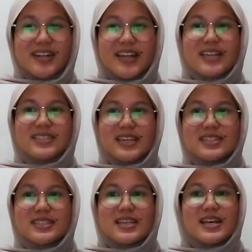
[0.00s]
Next
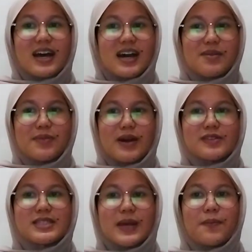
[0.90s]
is
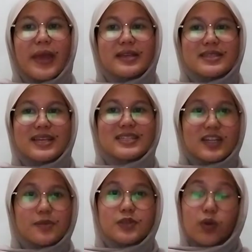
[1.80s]
about some basic
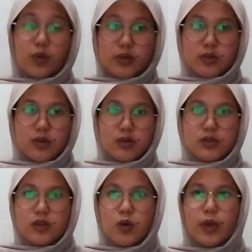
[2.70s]
terms or
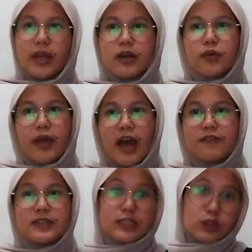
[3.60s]
tools. So here we
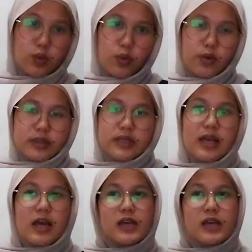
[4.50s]
have discourse.